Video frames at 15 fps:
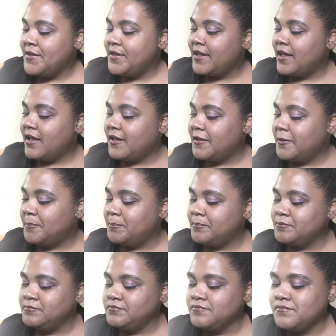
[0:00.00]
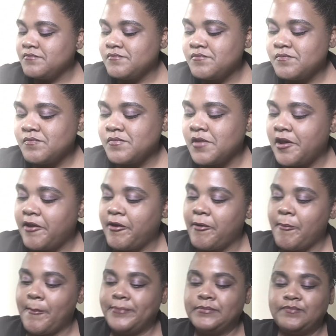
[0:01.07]
All right.
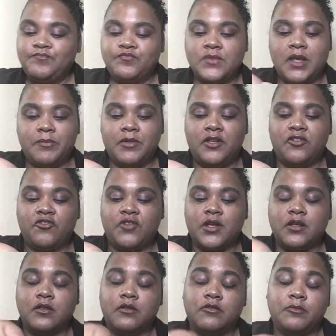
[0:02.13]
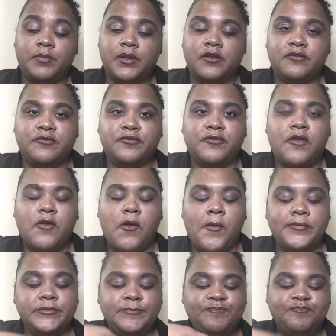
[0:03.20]
I'm gonna drink a little bit of
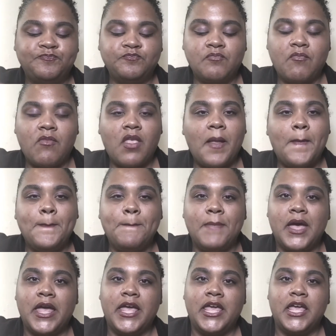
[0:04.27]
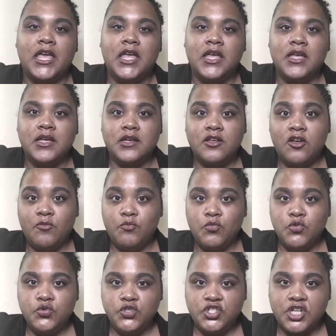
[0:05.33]
my
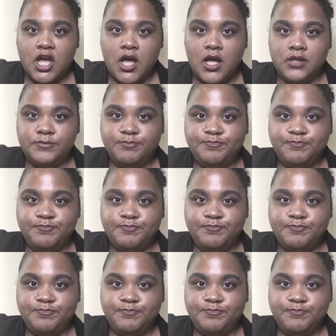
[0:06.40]
kombucha.